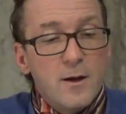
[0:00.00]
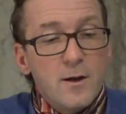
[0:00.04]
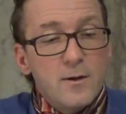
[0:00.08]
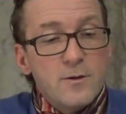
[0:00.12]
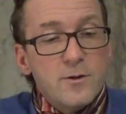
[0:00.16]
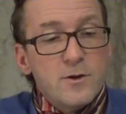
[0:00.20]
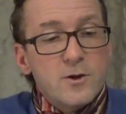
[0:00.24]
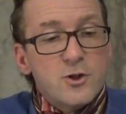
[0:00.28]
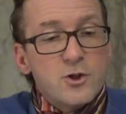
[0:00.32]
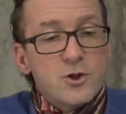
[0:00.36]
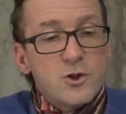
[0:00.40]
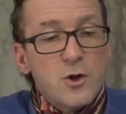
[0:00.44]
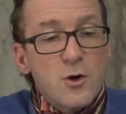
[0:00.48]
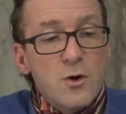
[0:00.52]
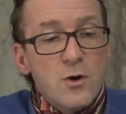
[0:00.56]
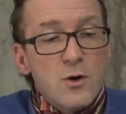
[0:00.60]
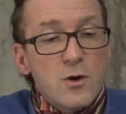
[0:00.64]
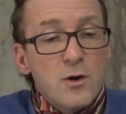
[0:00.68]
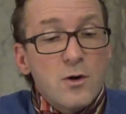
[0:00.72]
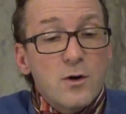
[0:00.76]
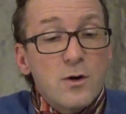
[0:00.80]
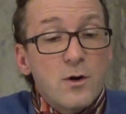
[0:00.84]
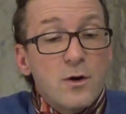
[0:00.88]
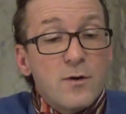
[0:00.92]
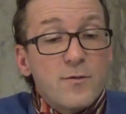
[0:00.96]
The shock
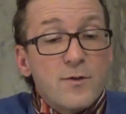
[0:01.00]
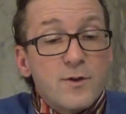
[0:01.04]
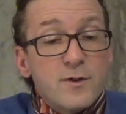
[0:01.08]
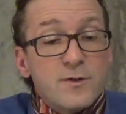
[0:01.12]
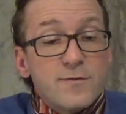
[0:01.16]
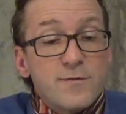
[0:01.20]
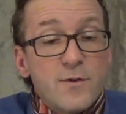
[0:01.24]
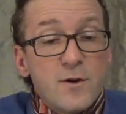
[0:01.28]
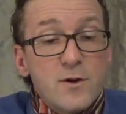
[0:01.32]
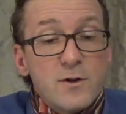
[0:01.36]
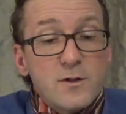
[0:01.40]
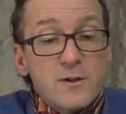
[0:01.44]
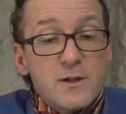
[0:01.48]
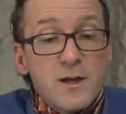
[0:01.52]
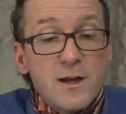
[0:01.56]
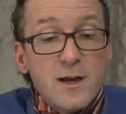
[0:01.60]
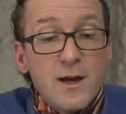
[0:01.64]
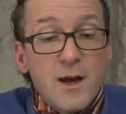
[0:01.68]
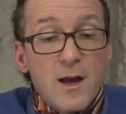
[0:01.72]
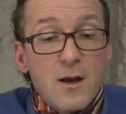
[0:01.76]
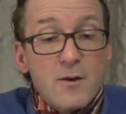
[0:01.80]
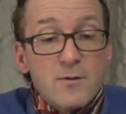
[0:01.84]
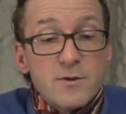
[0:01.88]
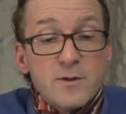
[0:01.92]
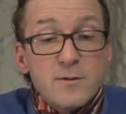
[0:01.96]
of this first
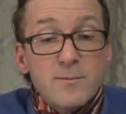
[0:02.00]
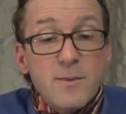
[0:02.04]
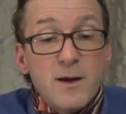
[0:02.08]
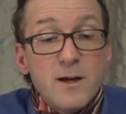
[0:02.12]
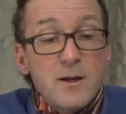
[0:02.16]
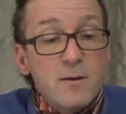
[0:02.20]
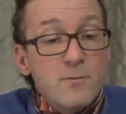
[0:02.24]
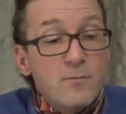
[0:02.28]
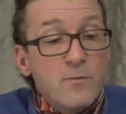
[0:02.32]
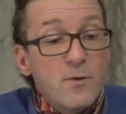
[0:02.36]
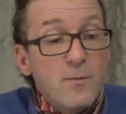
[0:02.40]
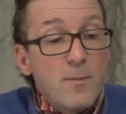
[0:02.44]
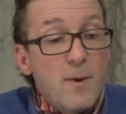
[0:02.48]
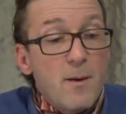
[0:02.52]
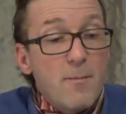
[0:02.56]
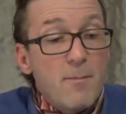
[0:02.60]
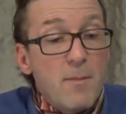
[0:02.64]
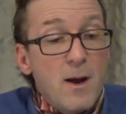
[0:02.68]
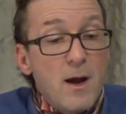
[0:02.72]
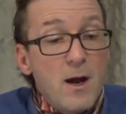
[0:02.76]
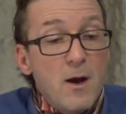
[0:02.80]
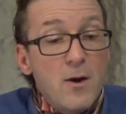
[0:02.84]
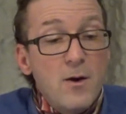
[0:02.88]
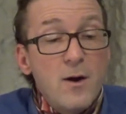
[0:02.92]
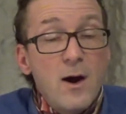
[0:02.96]
encounter made him remember
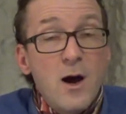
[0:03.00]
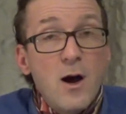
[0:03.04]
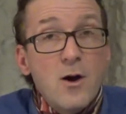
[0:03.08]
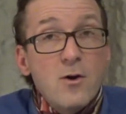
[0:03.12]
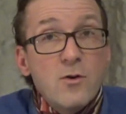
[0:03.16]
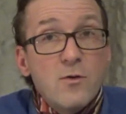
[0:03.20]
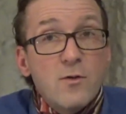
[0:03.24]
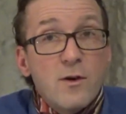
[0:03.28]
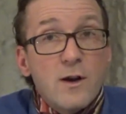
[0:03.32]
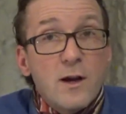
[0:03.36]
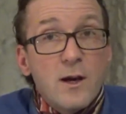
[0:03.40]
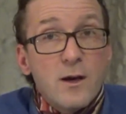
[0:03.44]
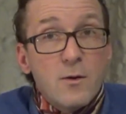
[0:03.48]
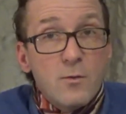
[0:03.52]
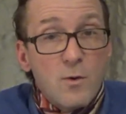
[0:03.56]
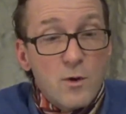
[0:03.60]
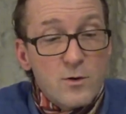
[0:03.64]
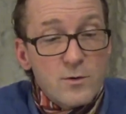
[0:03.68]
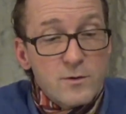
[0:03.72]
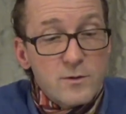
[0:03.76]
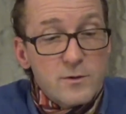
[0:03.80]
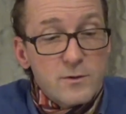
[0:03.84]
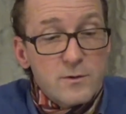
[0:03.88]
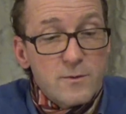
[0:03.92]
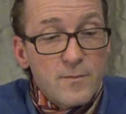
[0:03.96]
how hungry he
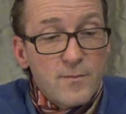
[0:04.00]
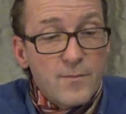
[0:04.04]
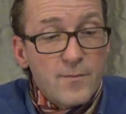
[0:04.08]
was.